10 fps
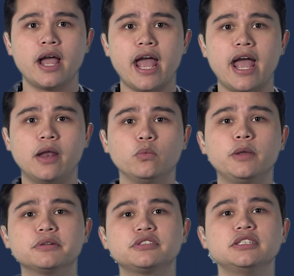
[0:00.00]
and we
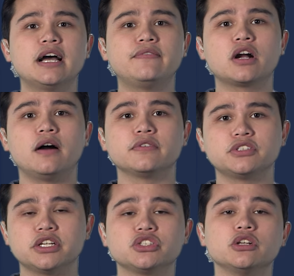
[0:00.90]
proceed to have a
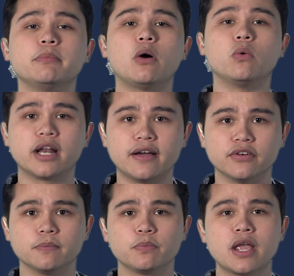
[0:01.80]
conversation about whatever.